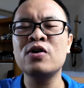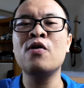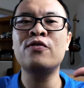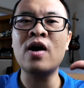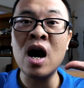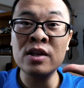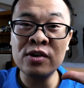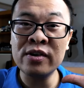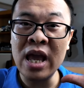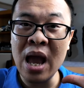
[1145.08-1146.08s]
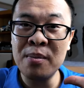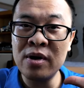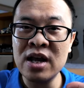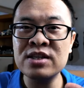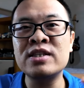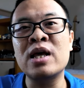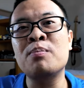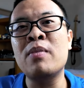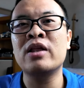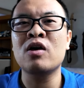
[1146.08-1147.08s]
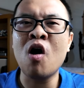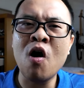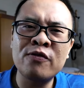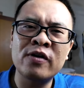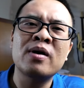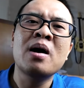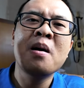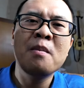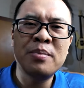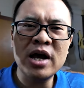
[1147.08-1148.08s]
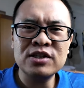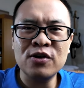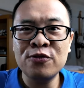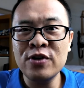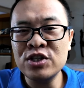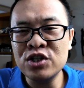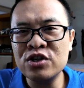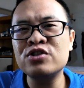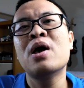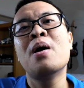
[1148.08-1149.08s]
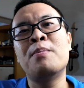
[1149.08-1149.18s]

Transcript: of other cameras that might offer better features,